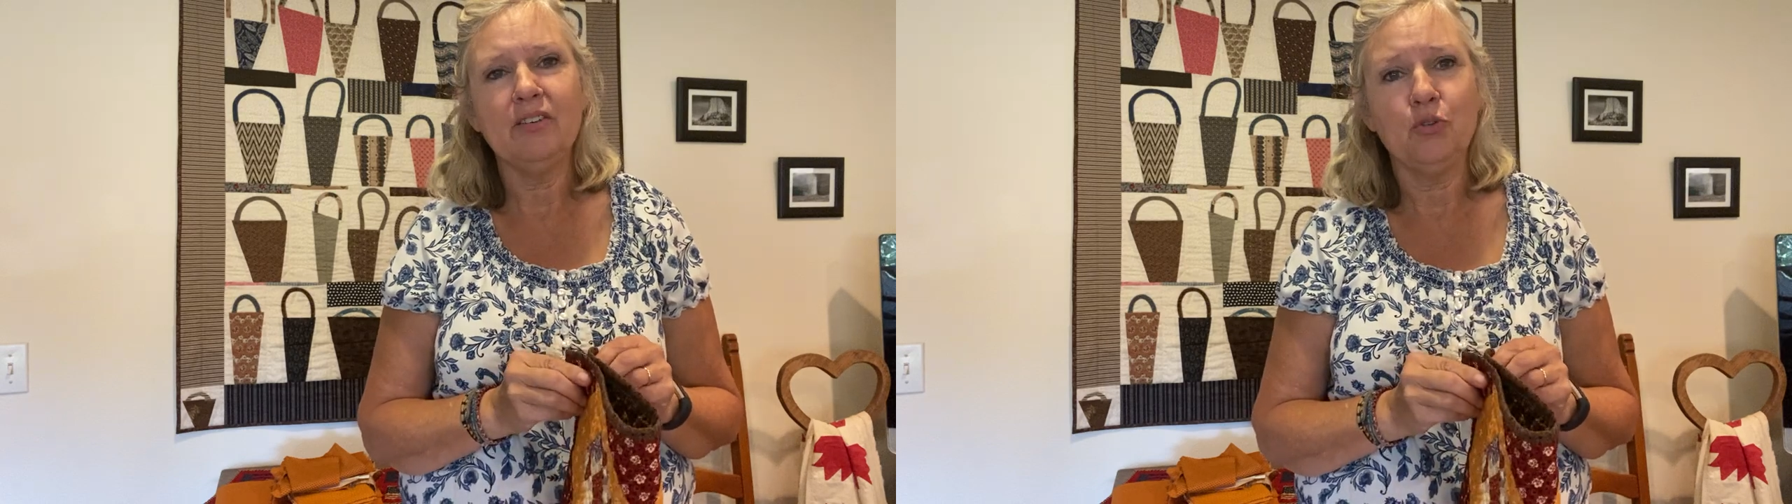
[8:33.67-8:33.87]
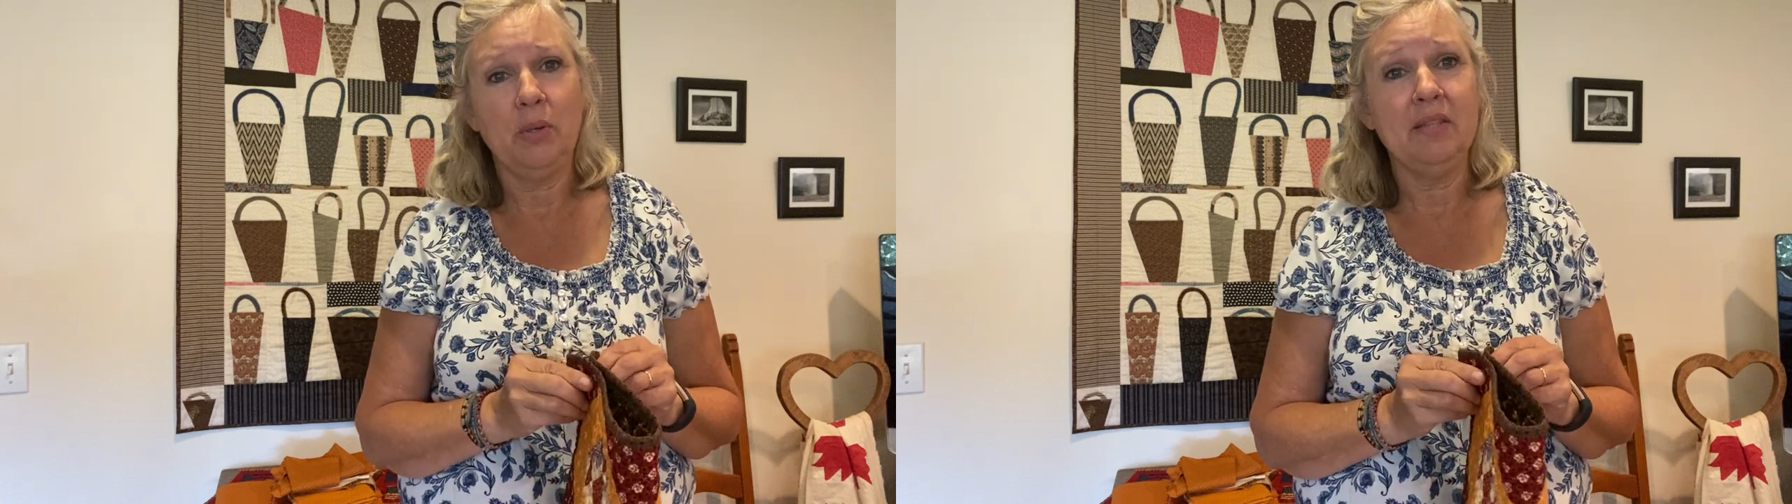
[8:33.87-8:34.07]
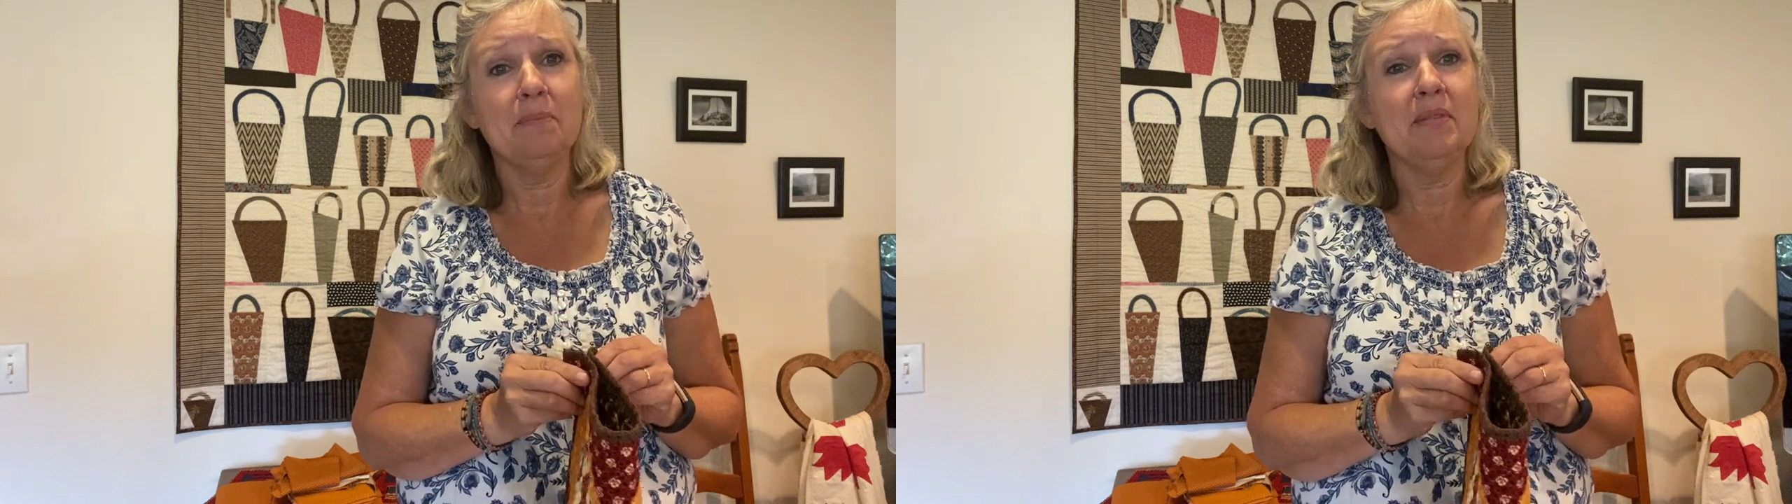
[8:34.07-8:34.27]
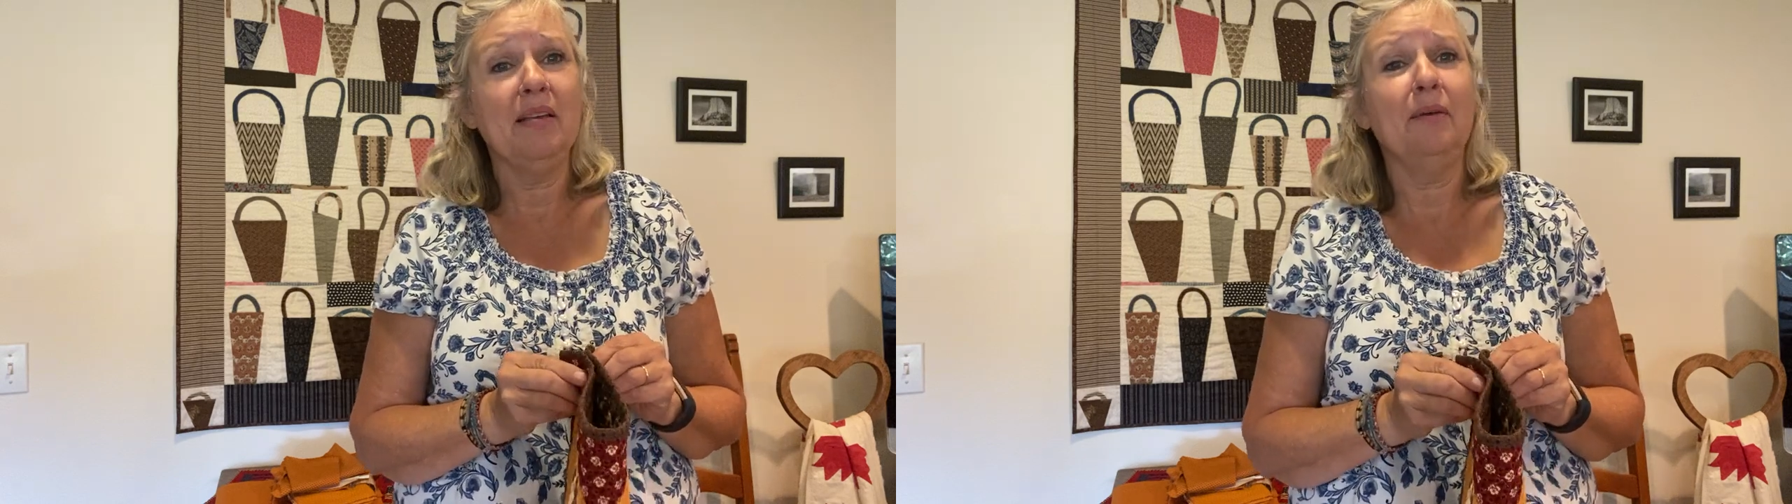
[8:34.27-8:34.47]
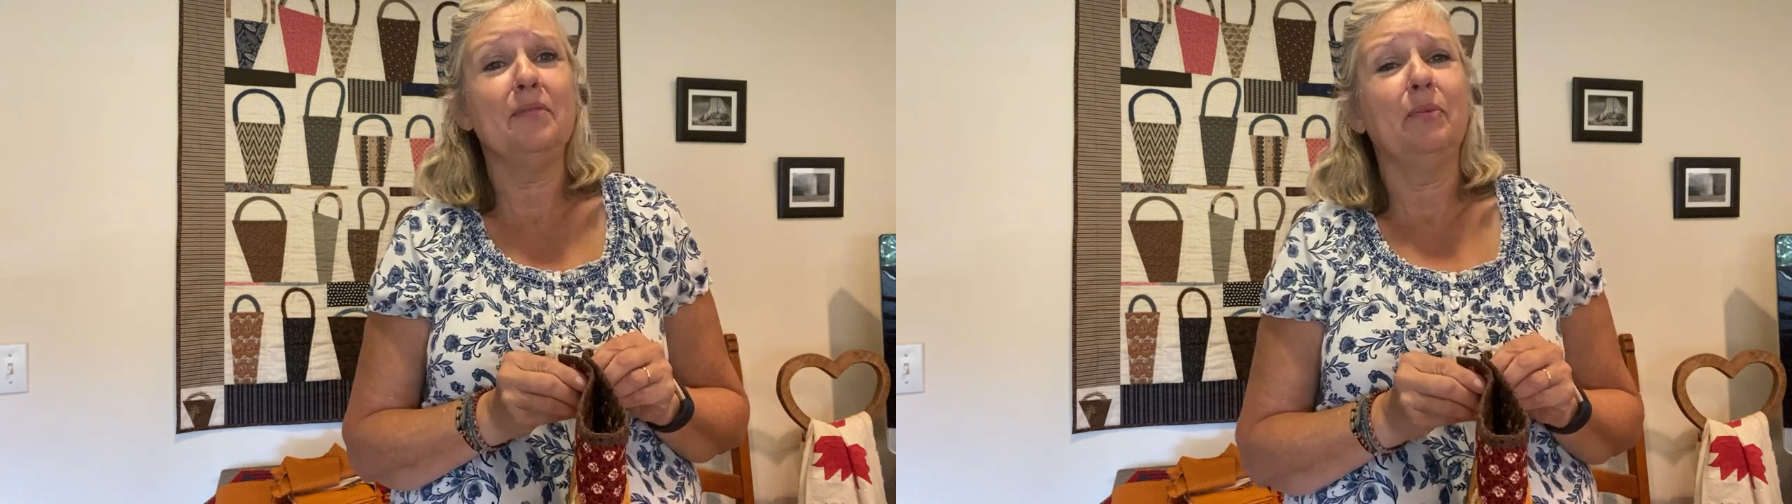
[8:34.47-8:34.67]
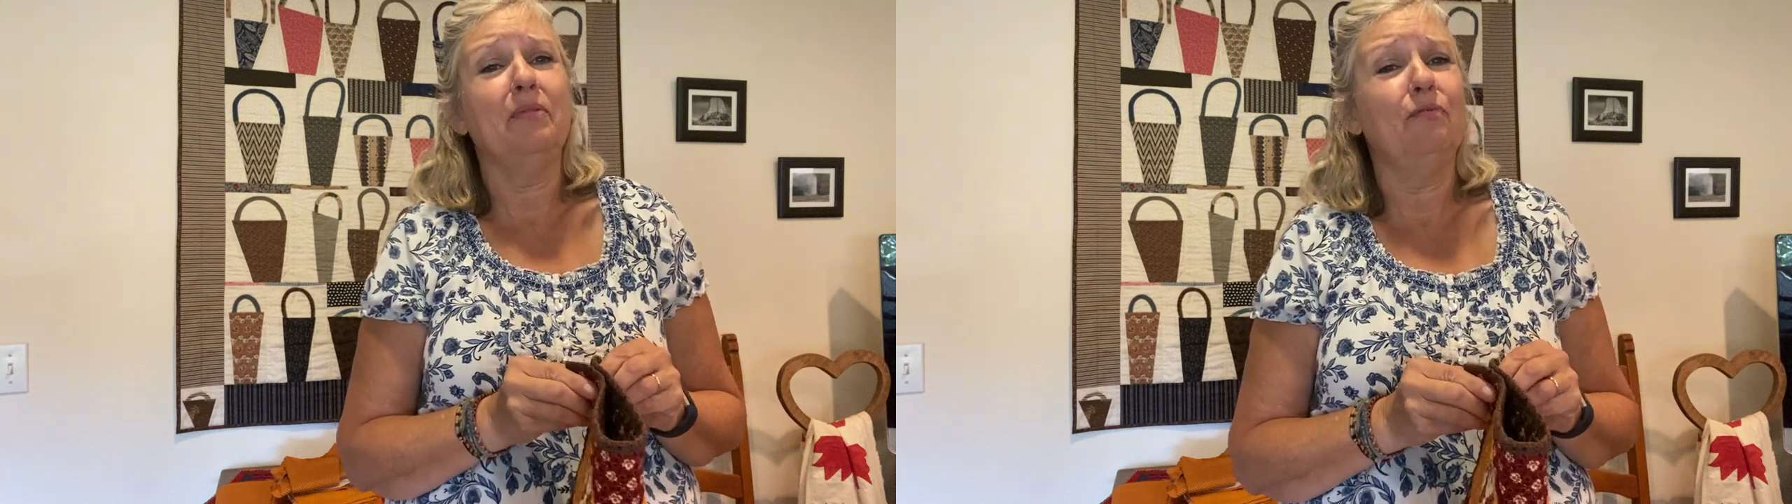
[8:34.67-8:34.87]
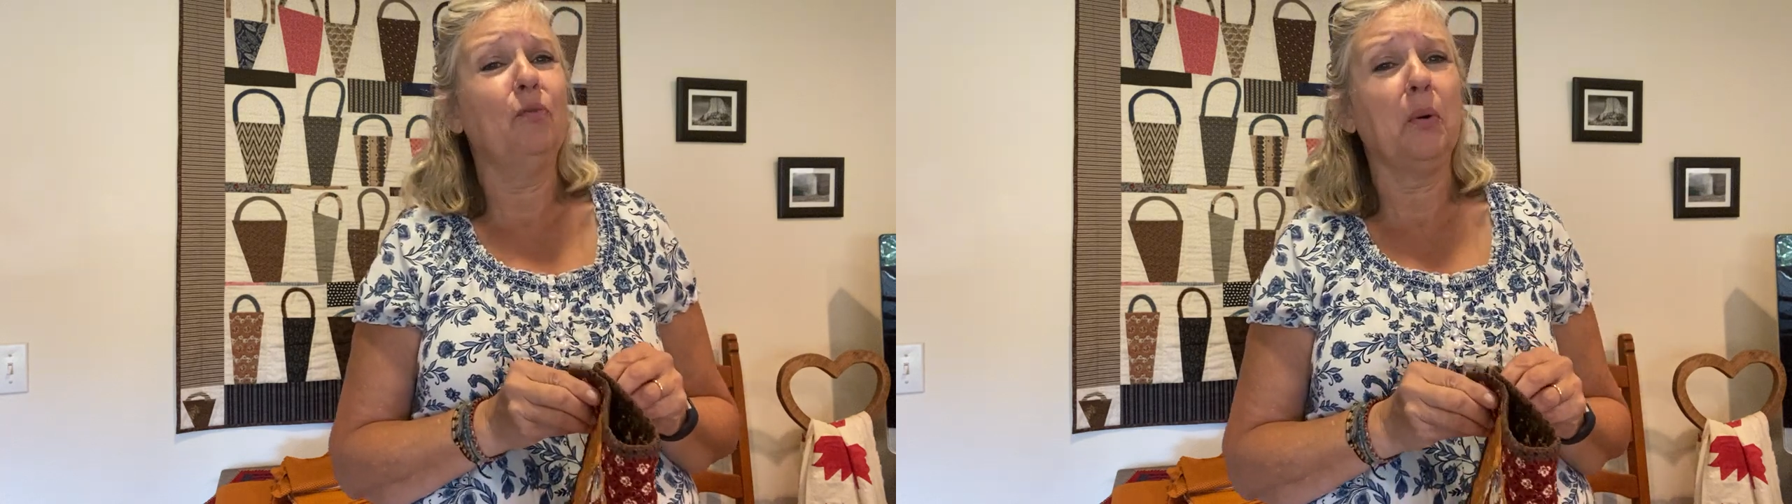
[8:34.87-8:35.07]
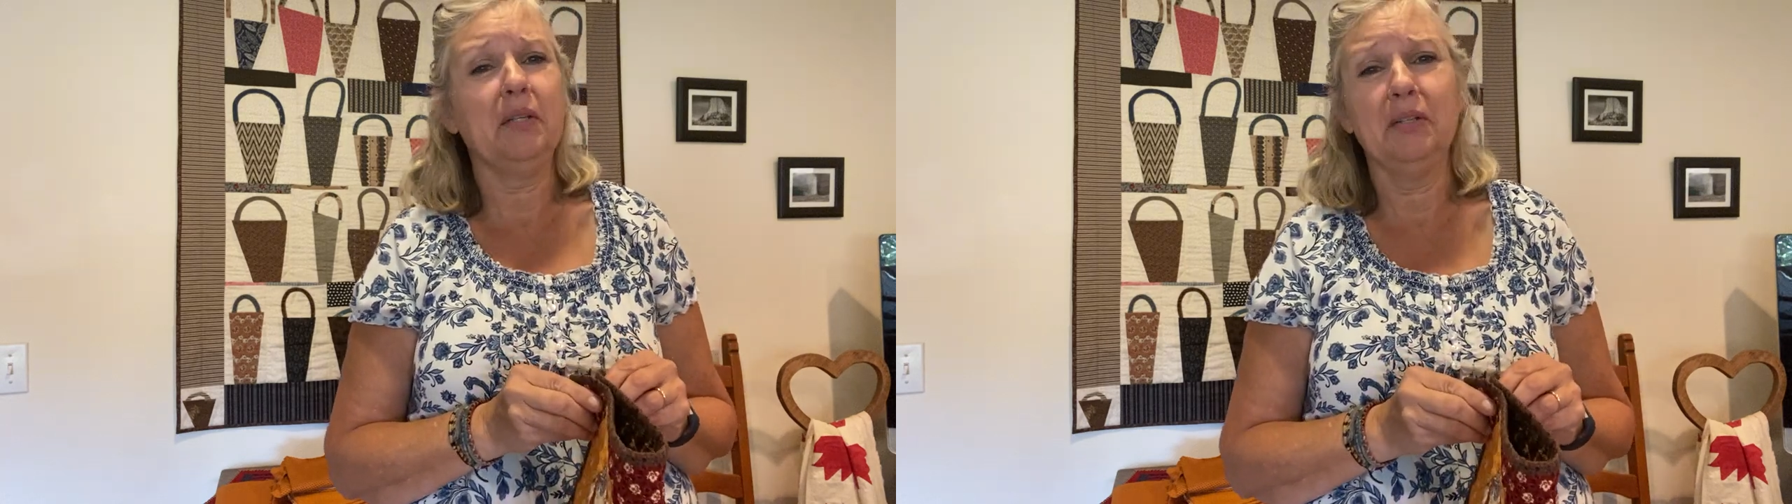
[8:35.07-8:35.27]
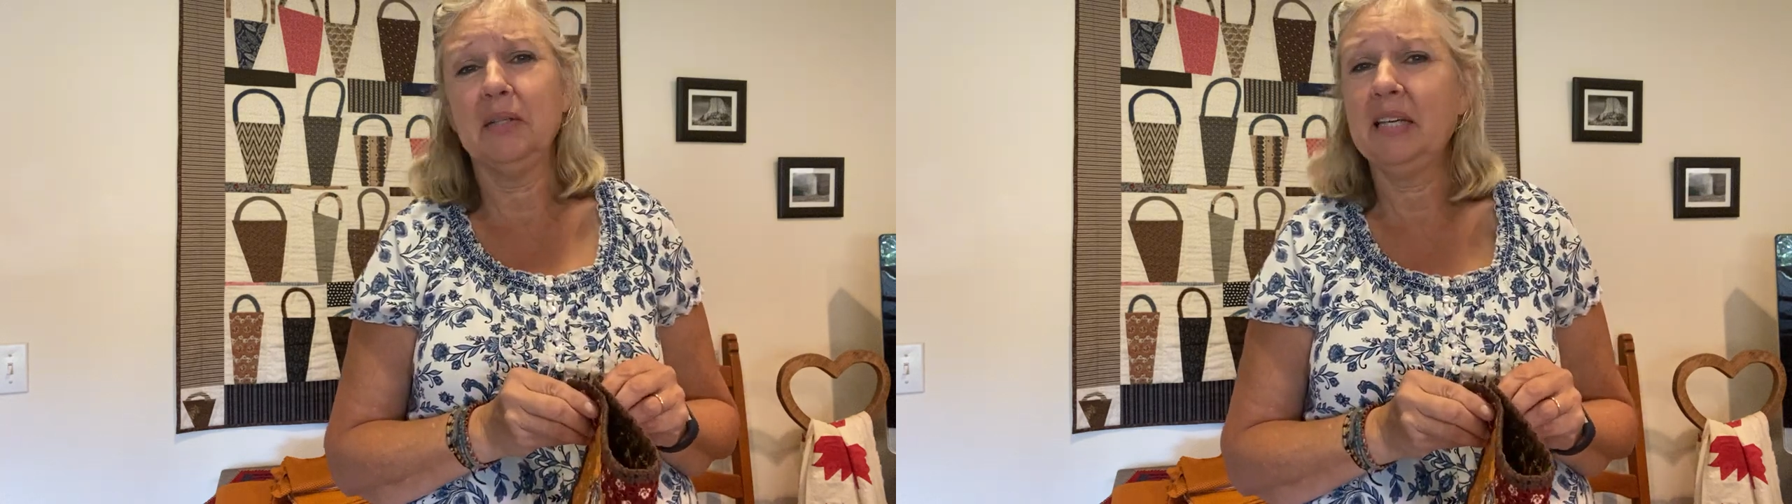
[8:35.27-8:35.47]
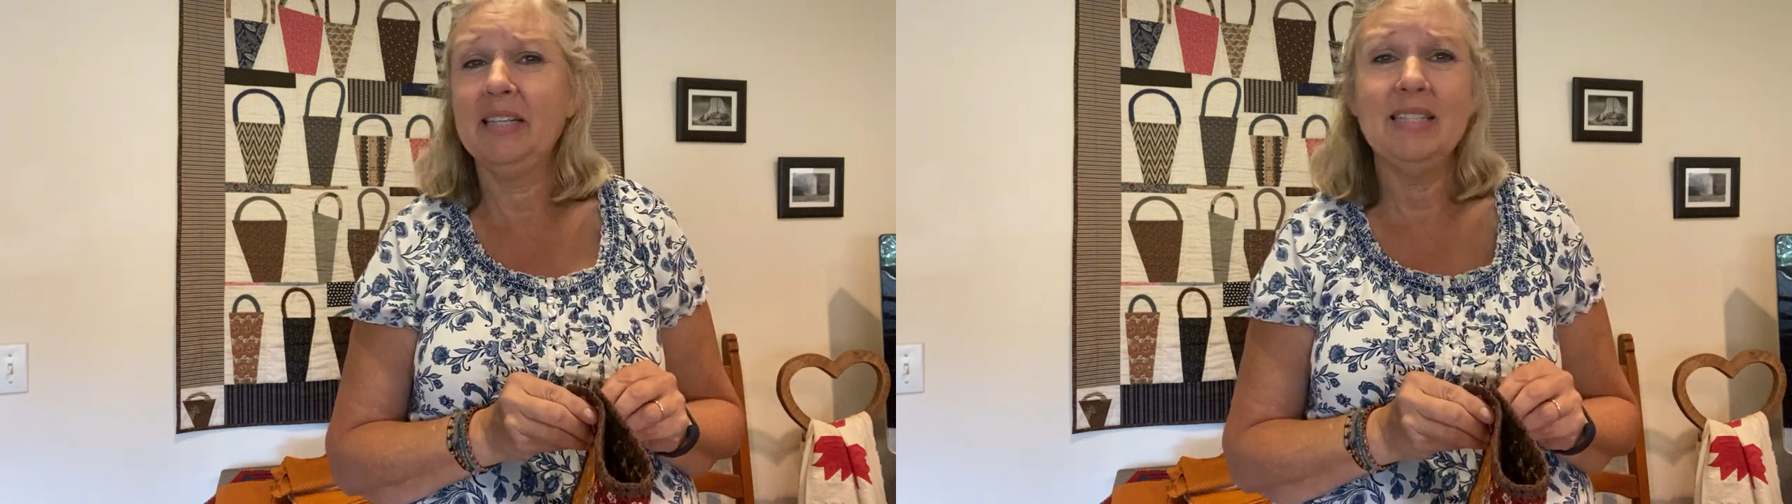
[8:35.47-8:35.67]
enjoyed themselves with four little
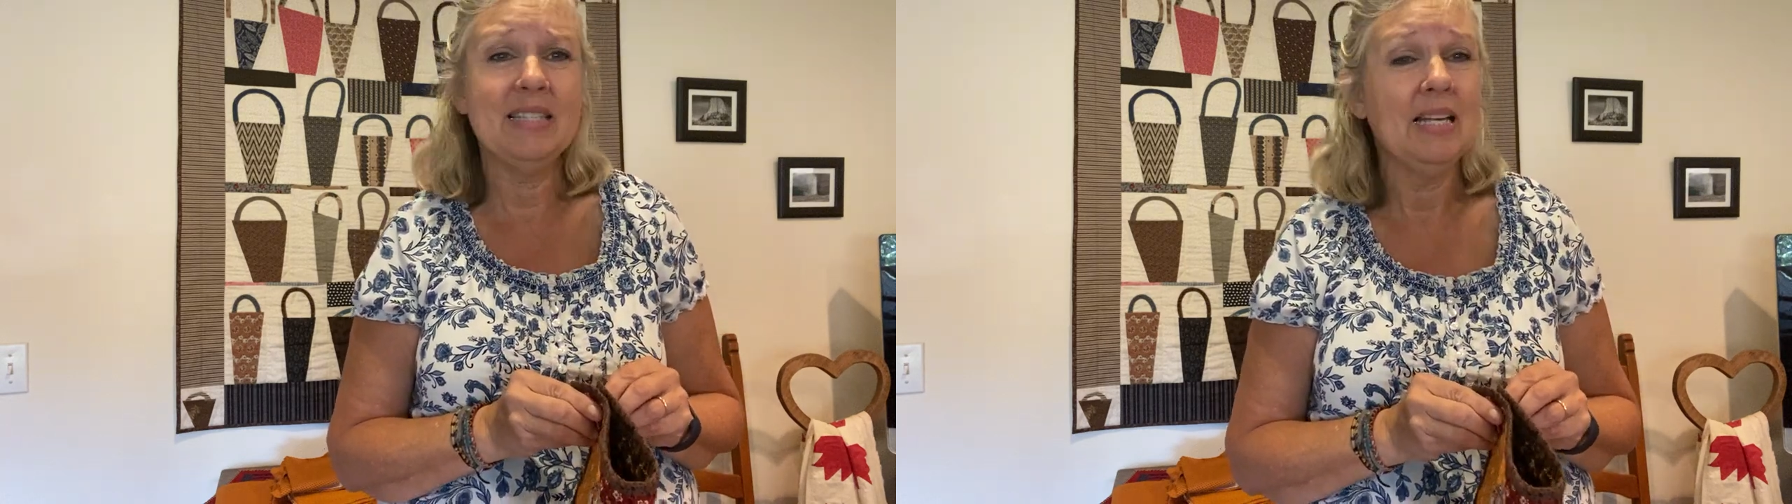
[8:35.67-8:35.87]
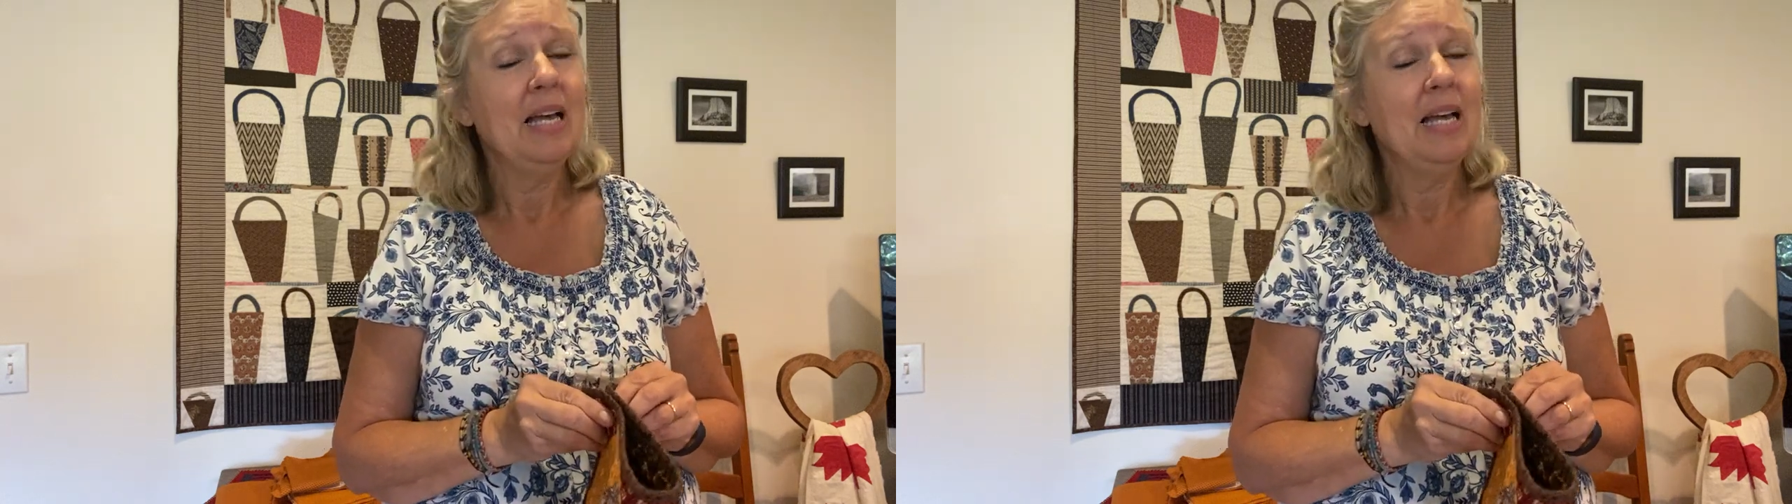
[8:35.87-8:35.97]
kids